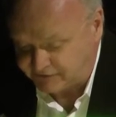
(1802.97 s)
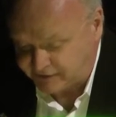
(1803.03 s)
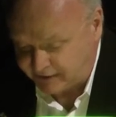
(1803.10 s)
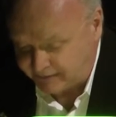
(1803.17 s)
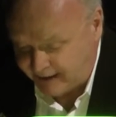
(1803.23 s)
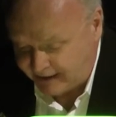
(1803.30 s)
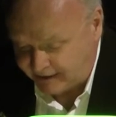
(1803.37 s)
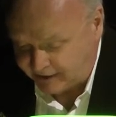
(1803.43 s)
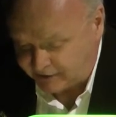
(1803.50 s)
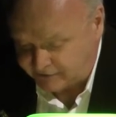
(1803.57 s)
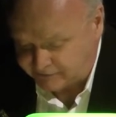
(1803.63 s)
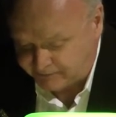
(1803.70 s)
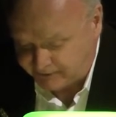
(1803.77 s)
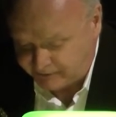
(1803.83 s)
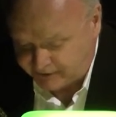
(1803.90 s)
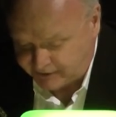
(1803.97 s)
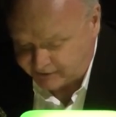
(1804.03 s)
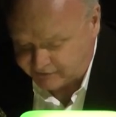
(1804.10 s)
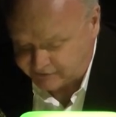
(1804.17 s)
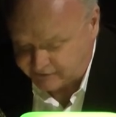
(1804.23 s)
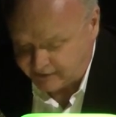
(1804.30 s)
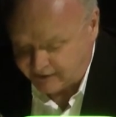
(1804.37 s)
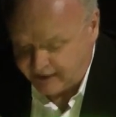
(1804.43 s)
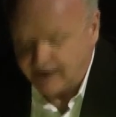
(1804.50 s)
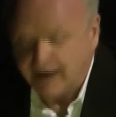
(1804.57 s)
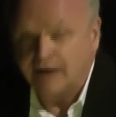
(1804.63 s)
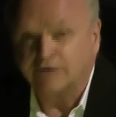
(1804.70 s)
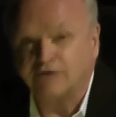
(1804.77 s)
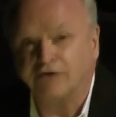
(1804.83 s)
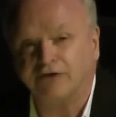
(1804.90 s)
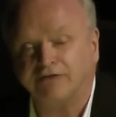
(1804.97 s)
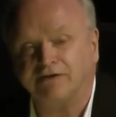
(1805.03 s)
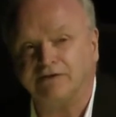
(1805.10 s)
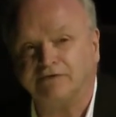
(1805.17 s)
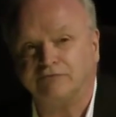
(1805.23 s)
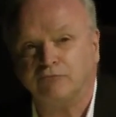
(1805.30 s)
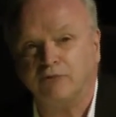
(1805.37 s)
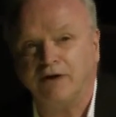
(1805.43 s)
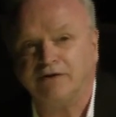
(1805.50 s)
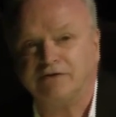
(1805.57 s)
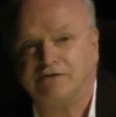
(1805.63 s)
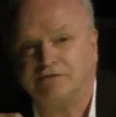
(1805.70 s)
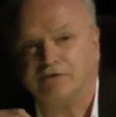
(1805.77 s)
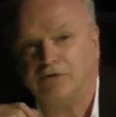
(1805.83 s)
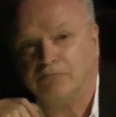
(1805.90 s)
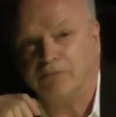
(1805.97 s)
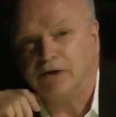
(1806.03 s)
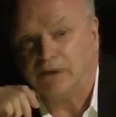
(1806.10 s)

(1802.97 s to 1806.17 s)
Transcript: of the cinematic experience, so that this once so